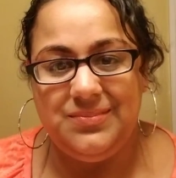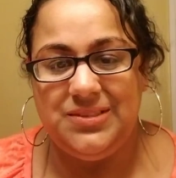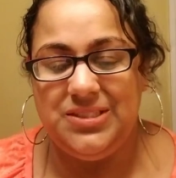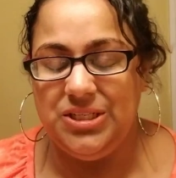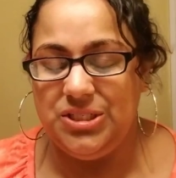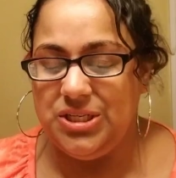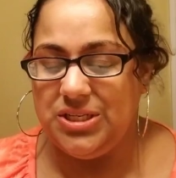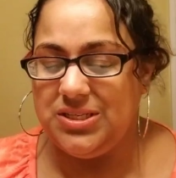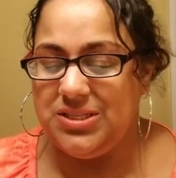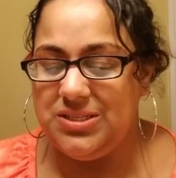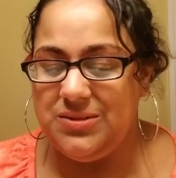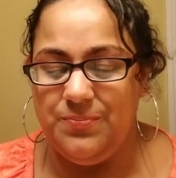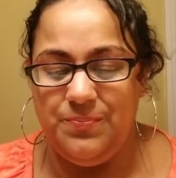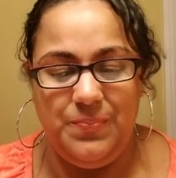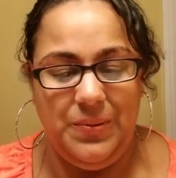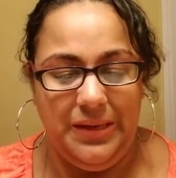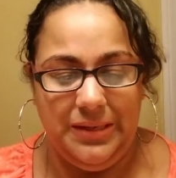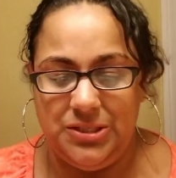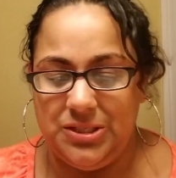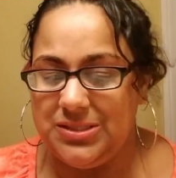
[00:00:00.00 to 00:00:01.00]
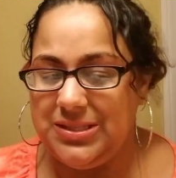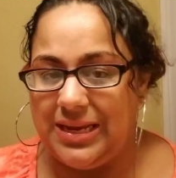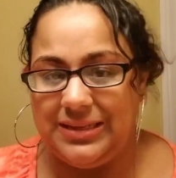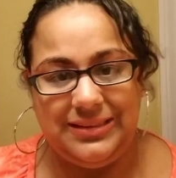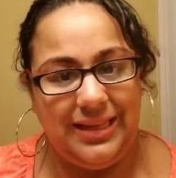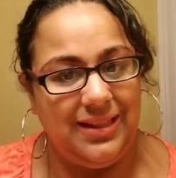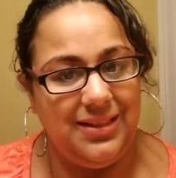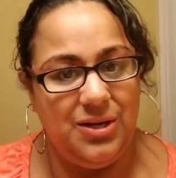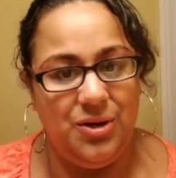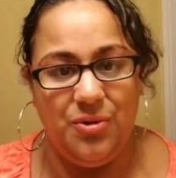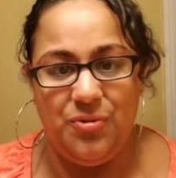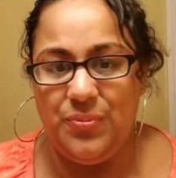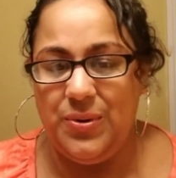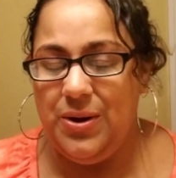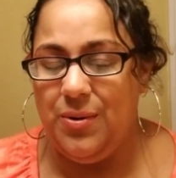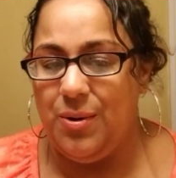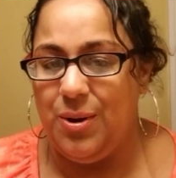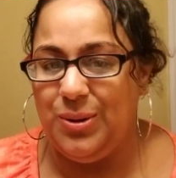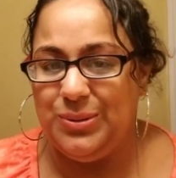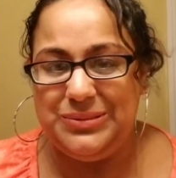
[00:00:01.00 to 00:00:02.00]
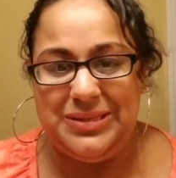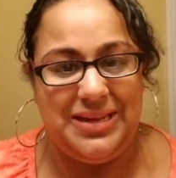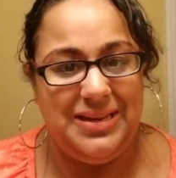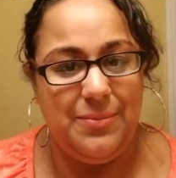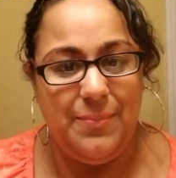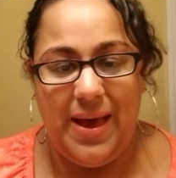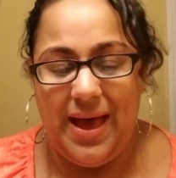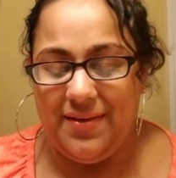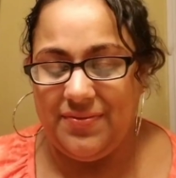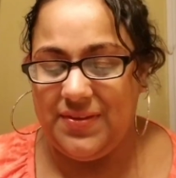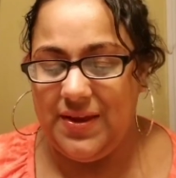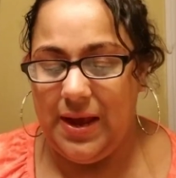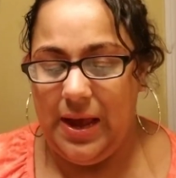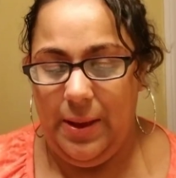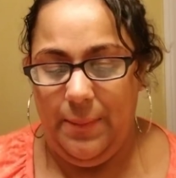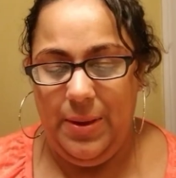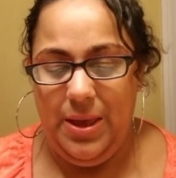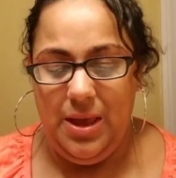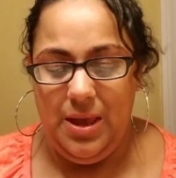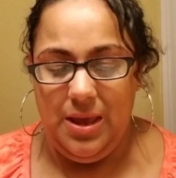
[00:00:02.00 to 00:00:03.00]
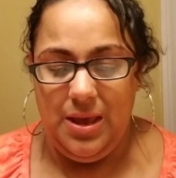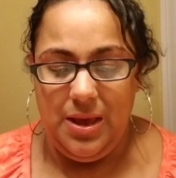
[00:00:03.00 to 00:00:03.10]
to just be just like that little 3-year-old in the bathtub,